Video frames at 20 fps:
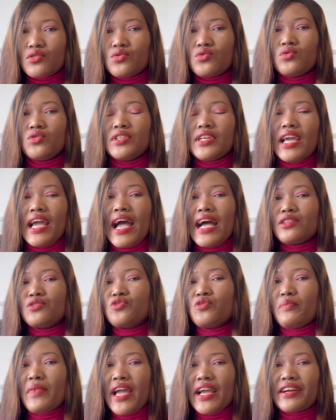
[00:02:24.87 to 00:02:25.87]
so they had
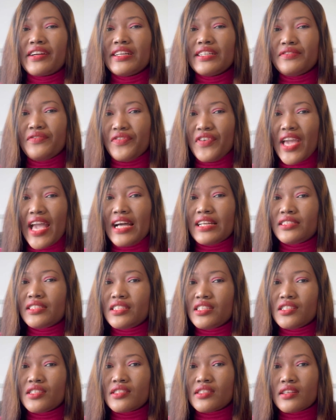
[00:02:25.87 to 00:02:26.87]
to migrate via
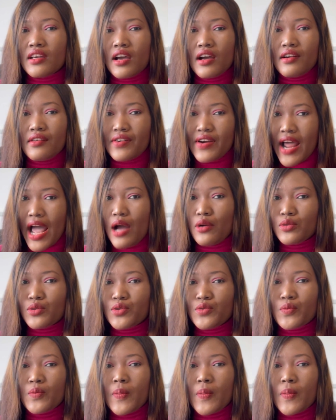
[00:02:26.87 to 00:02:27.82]
this route.